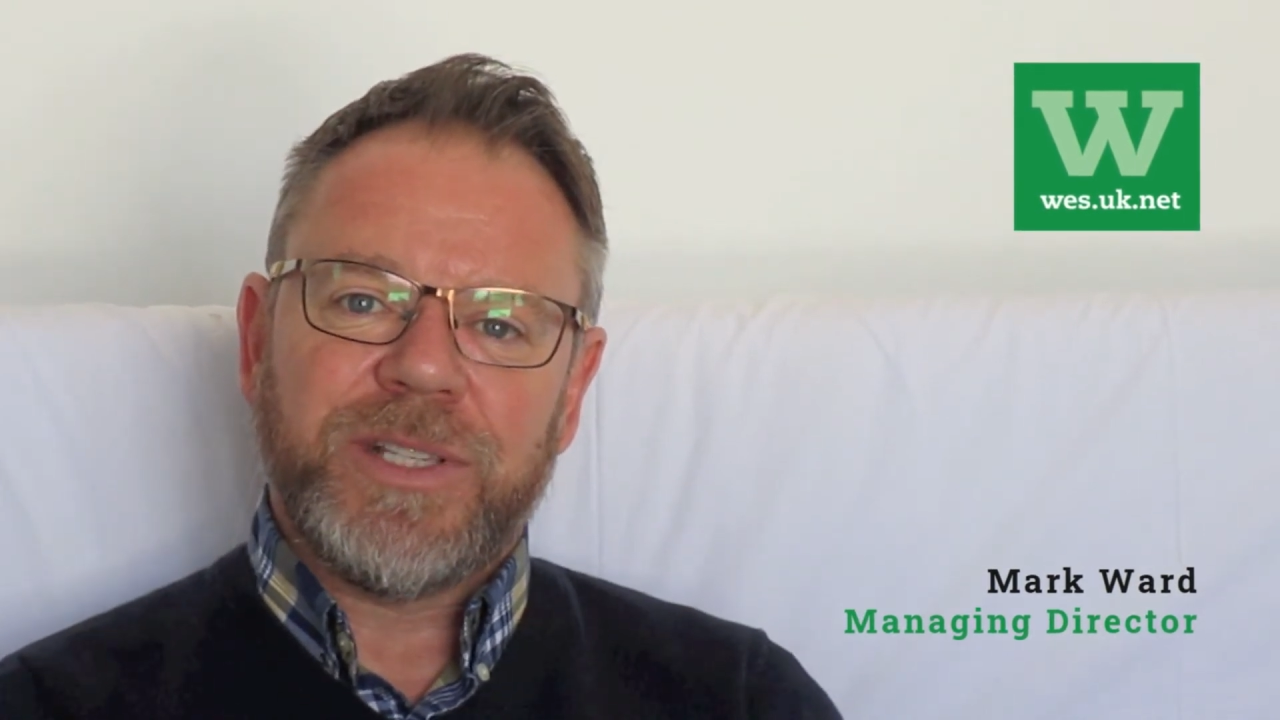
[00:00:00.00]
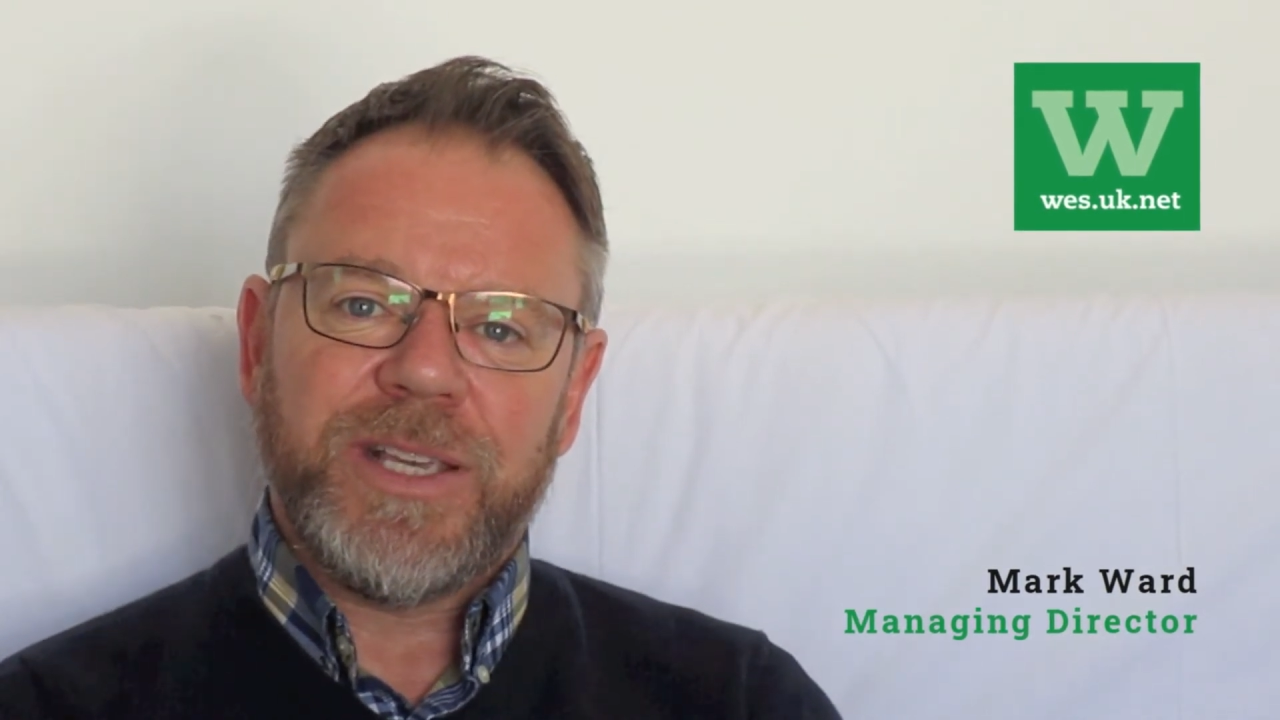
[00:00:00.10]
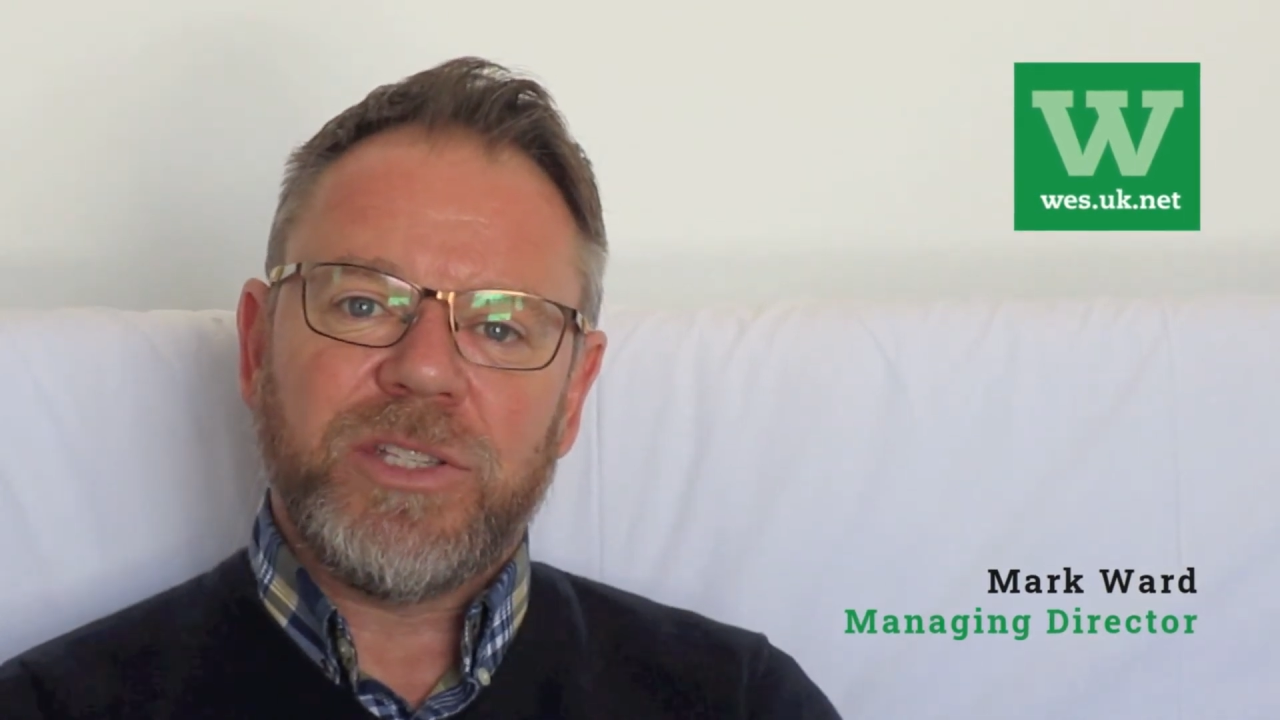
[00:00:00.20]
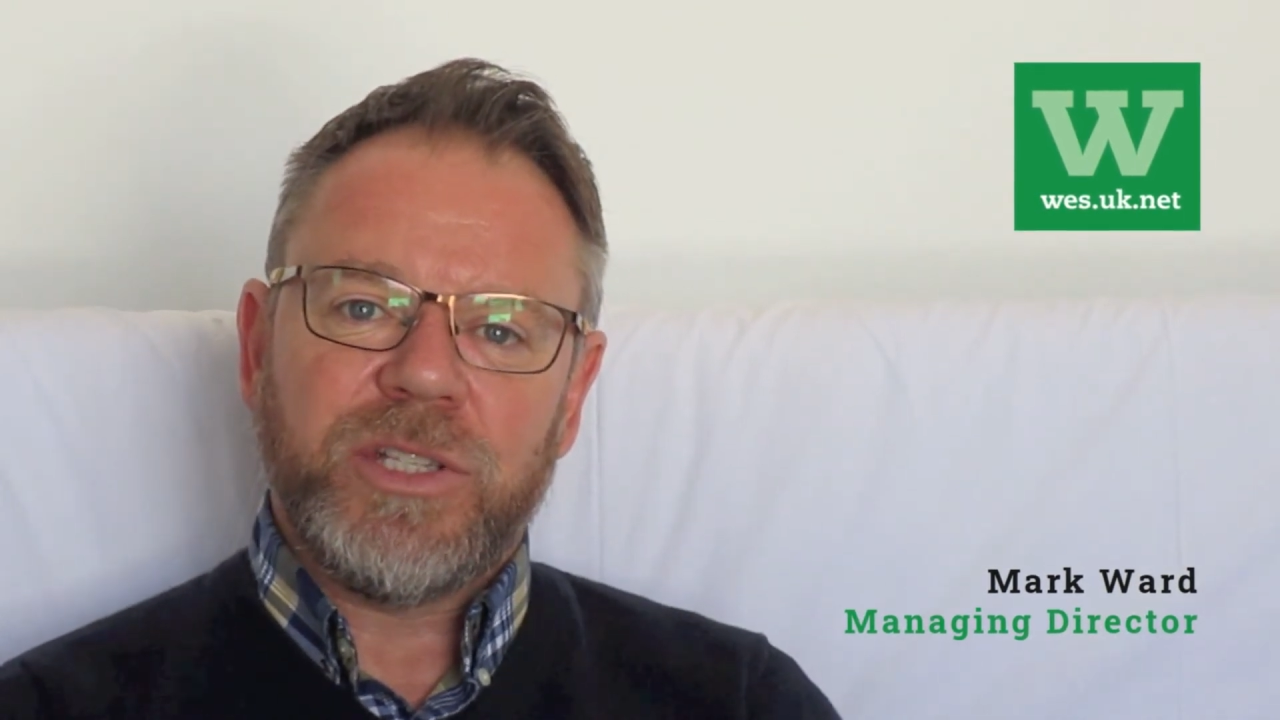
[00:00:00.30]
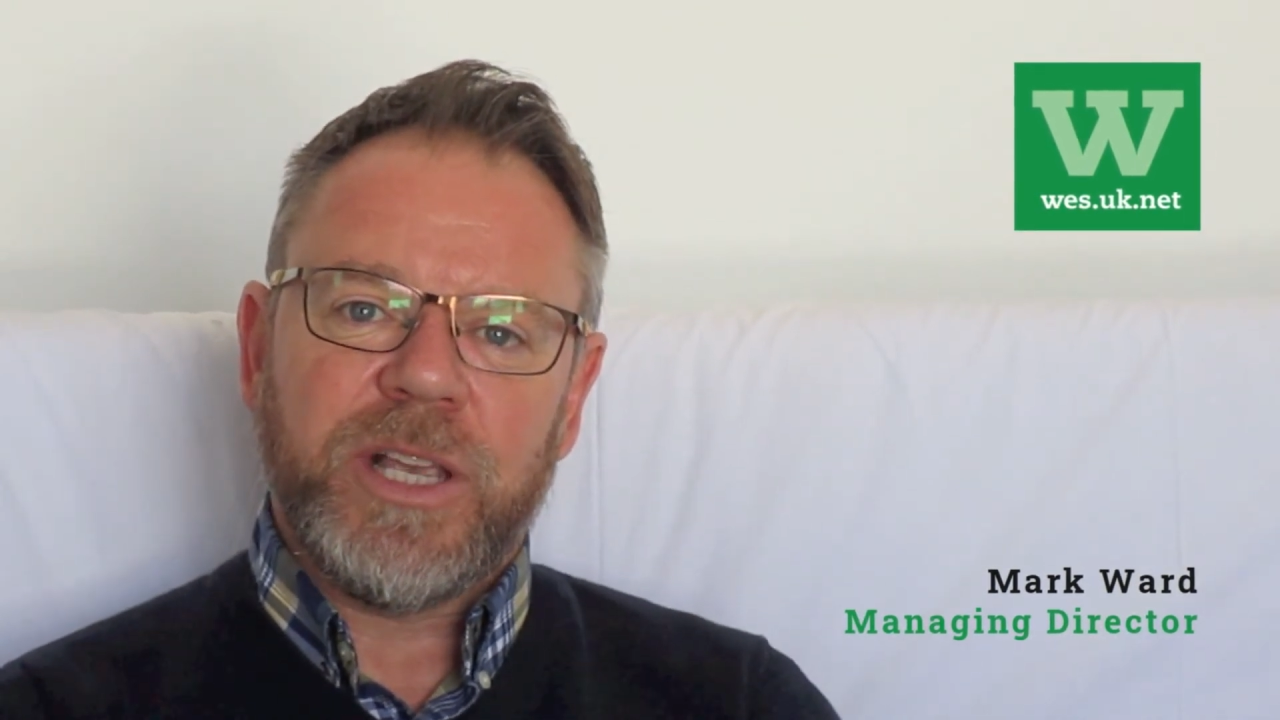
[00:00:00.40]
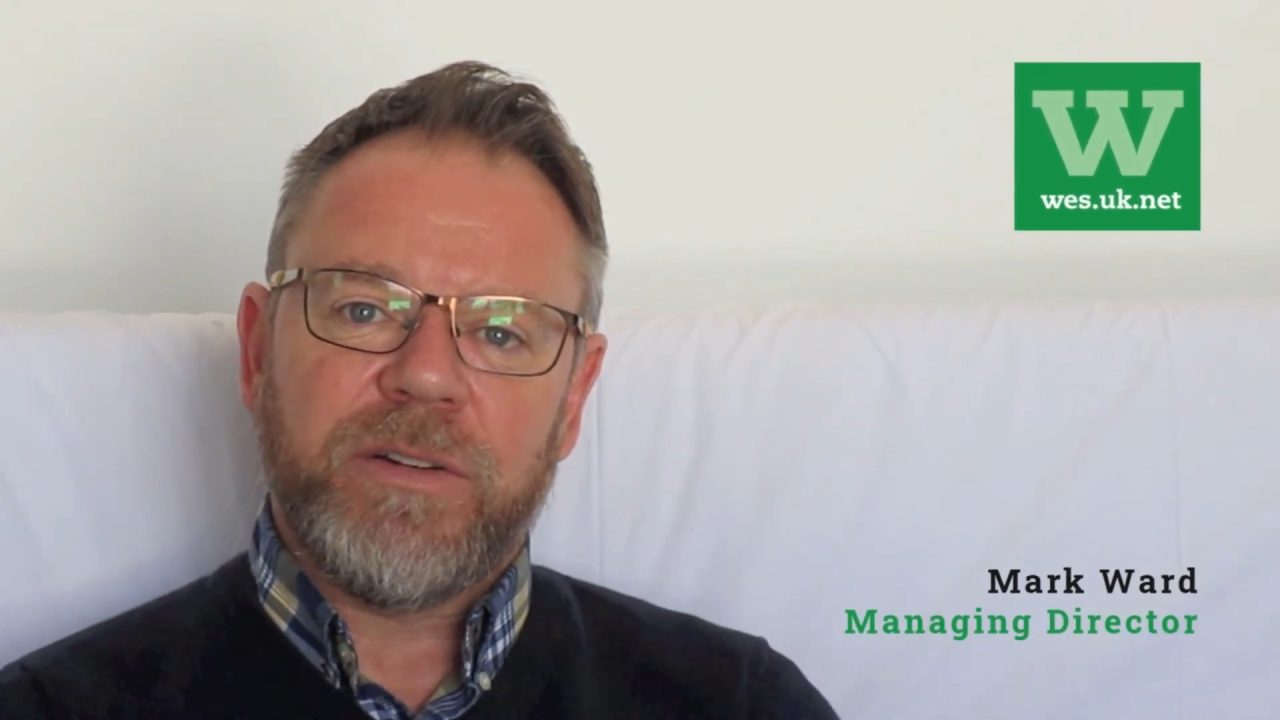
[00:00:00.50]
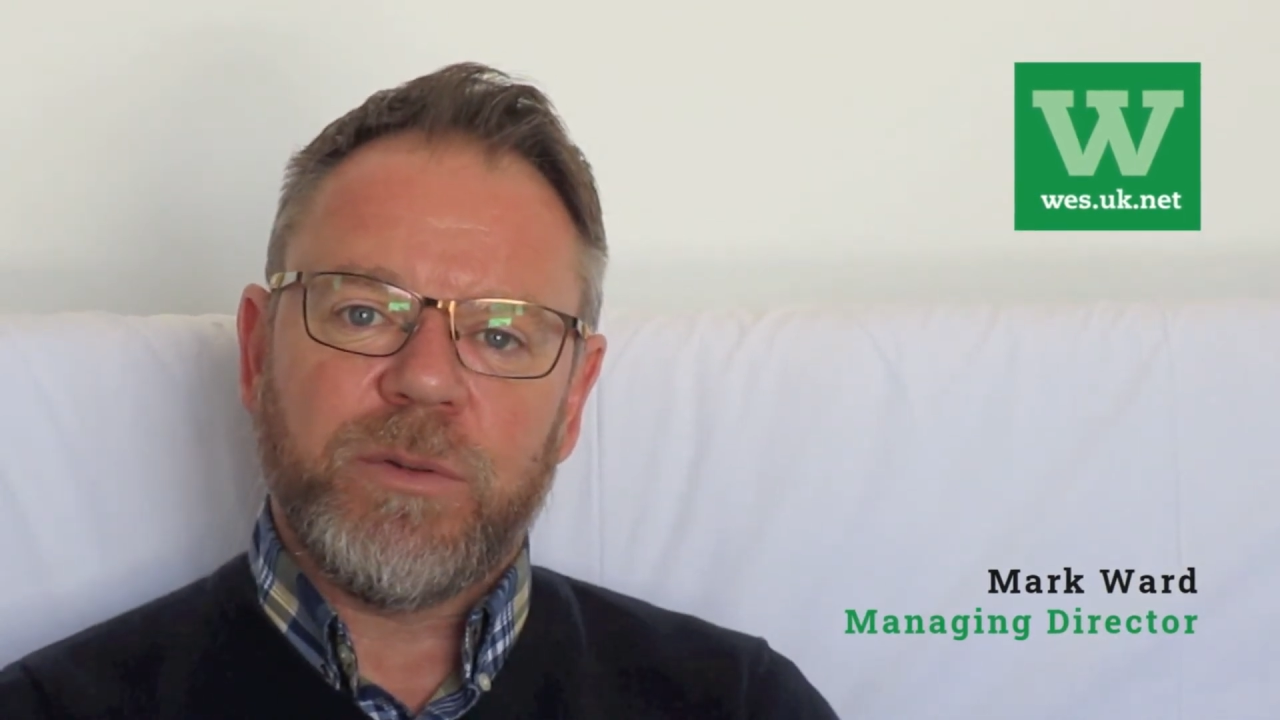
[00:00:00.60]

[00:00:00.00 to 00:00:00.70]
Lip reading: it each year,